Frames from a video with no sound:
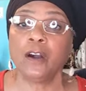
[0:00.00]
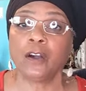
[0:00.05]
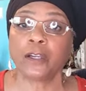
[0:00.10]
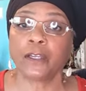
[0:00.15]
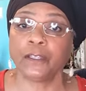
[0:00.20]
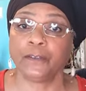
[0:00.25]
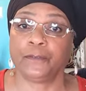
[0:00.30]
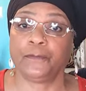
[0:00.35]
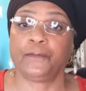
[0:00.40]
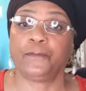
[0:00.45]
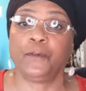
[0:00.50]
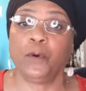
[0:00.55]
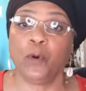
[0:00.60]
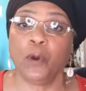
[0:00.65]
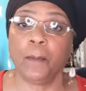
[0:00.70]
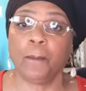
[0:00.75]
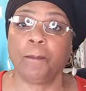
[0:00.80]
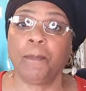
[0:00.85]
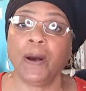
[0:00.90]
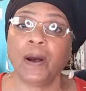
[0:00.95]
can
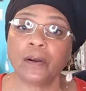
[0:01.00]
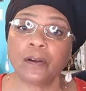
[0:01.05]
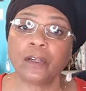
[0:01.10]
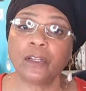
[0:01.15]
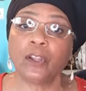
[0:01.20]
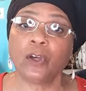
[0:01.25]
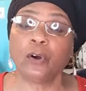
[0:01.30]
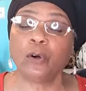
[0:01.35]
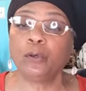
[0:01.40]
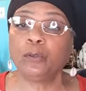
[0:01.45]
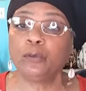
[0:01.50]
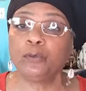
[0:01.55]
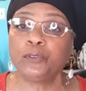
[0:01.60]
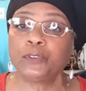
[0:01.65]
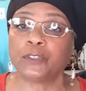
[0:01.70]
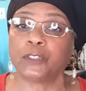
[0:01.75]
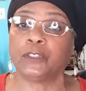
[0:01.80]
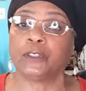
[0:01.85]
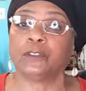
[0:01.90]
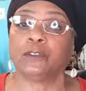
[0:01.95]
afford
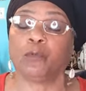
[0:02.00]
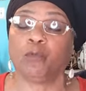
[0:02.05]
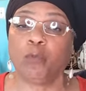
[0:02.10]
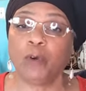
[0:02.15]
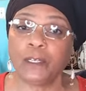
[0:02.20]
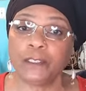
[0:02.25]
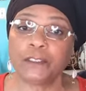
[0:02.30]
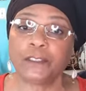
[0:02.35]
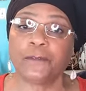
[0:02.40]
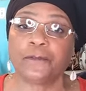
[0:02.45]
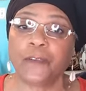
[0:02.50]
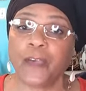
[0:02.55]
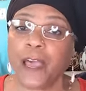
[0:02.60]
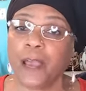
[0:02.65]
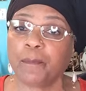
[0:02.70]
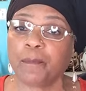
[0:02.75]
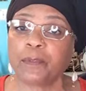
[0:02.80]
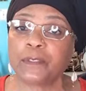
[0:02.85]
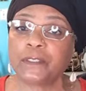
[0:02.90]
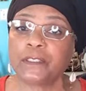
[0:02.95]
bungalows, the 1 to
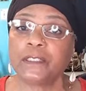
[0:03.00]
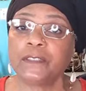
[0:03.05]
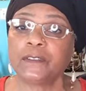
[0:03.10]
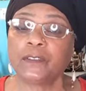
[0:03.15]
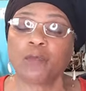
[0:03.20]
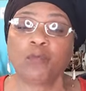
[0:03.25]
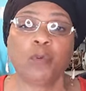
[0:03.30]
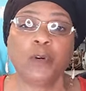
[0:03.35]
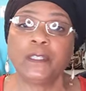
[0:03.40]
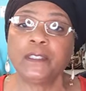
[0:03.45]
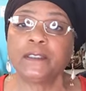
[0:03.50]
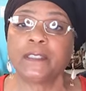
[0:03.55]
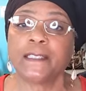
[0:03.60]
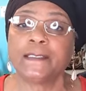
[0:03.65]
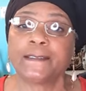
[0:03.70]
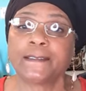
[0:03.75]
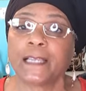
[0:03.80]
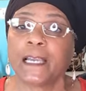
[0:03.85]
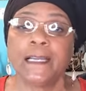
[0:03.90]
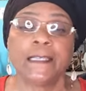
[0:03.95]
5%, the one
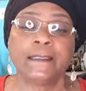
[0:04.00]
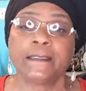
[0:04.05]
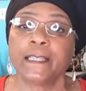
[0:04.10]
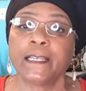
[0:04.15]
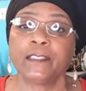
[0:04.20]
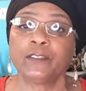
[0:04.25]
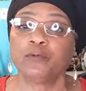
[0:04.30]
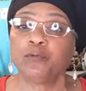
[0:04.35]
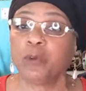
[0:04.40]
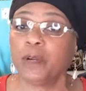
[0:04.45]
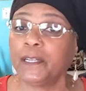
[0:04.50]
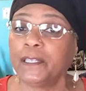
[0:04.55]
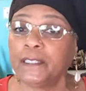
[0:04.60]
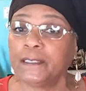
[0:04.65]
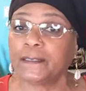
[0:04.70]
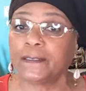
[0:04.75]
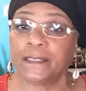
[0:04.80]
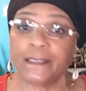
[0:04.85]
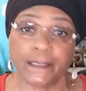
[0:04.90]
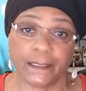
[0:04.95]
that's
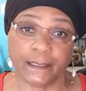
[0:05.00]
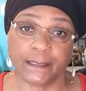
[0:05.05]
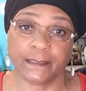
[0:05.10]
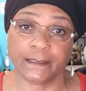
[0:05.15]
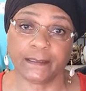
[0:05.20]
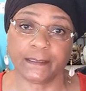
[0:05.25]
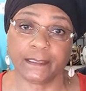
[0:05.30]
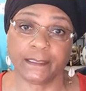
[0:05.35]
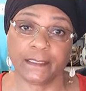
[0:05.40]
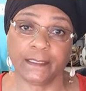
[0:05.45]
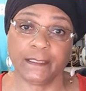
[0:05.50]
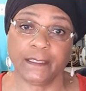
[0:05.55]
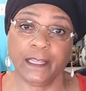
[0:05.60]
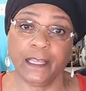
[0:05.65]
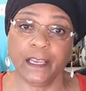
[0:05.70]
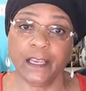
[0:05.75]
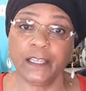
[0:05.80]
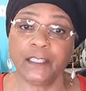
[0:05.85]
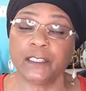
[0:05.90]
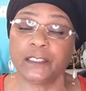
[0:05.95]
running things.
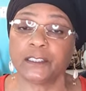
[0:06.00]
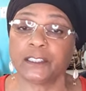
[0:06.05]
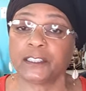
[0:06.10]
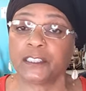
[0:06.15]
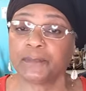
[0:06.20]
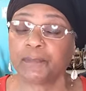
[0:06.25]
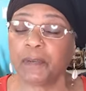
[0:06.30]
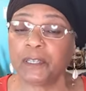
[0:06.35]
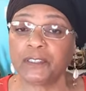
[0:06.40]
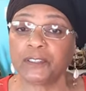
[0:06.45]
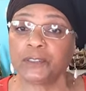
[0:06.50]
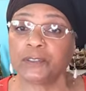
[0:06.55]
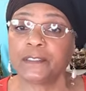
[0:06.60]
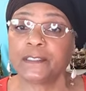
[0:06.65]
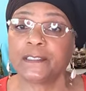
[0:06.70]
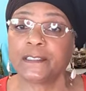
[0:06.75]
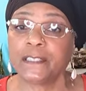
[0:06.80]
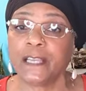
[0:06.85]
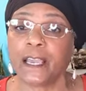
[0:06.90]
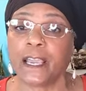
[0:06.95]
They in a special
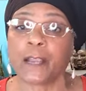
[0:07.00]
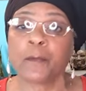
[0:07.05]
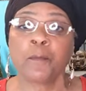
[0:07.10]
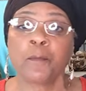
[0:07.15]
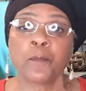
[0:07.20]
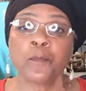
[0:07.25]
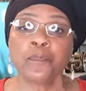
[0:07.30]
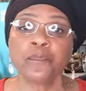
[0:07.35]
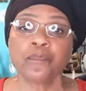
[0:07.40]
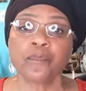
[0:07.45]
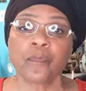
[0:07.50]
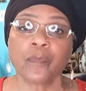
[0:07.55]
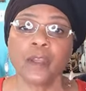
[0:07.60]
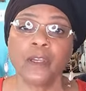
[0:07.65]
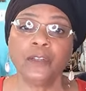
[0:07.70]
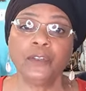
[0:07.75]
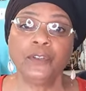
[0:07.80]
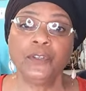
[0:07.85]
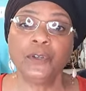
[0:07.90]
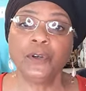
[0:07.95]
set,
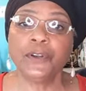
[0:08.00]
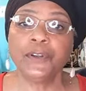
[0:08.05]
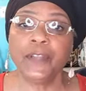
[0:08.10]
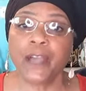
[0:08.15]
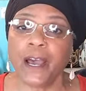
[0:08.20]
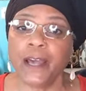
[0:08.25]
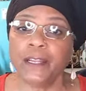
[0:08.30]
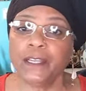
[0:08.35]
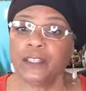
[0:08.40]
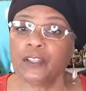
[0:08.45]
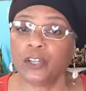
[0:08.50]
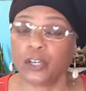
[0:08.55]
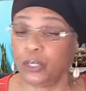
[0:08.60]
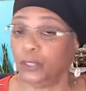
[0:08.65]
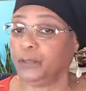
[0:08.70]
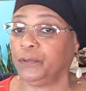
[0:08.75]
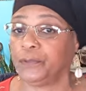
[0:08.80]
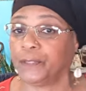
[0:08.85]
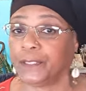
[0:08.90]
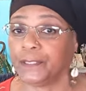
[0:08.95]
and you're not
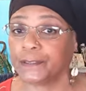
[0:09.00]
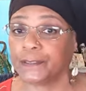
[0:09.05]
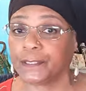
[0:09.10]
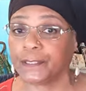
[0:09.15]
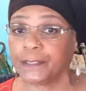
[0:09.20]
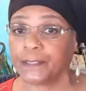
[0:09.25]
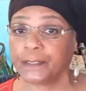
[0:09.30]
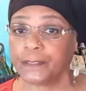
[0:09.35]
included.